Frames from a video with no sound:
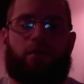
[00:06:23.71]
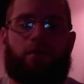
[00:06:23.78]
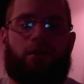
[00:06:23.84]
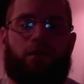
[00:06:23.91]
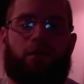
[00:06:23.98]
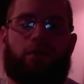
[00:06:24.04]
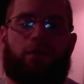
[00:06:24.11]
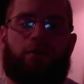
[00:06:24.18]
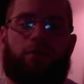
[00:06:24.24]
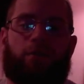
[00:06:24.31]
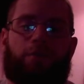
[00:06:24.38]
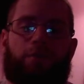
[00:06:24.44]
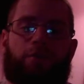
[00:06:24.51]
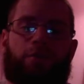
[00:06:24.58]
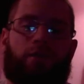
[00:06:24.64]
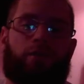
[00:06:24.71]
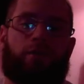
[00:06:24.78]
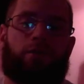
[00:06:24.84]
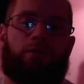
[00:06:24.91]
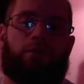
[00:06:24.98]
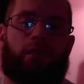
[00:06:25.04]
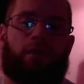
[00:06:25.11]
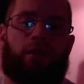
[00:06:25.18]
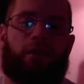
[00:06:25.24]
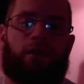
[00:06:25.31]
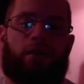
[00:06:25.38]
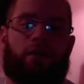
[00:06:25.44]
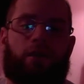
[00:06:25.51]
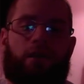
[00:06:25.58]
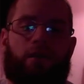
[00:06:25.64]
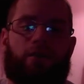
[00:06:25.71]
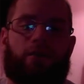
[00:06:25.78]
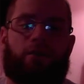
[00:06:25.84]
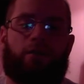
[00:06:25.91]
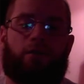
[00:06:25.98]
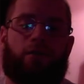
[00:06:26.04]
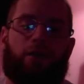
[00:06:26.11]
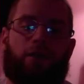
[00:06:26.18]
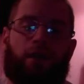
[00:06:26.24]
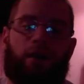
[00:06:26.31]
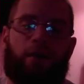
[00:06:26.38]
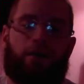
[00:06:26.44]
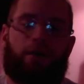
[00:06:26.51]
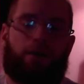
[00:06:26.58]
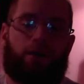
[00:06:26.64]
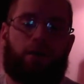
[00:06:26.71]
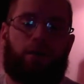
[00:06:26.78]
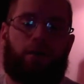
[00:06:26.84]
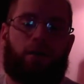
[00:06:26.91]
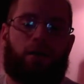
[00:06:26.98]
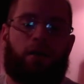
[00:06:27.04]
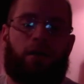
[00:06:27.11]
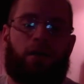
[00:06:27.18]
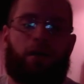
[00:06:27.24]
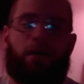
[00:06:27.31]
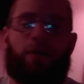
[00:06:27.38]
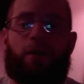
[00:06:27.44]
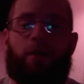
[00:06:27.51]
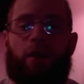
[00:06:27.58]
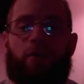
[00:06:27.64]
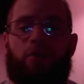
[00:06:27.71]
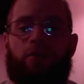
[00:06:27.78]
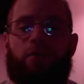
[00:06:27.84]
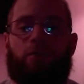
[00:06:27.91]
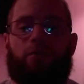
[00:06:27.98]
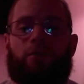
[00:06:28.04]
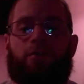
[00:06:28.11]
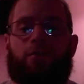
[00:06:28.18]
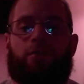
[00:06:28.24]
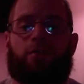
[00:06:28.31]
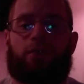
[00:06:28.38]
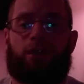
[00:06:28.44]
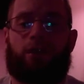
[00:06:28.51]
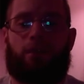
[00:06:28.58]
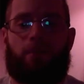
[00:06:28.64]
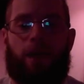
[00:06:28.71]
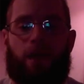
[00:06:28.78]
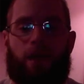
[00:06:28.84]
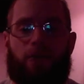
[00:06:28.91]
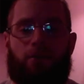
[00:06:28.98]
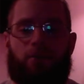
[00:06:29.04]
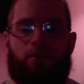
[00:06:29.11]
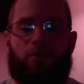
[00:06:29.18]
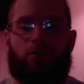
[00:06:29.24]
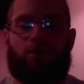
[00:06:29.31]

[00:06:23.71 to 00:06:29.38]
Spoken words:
It is from the Journal of American College of Cardiology, and the main author was Christina Basso.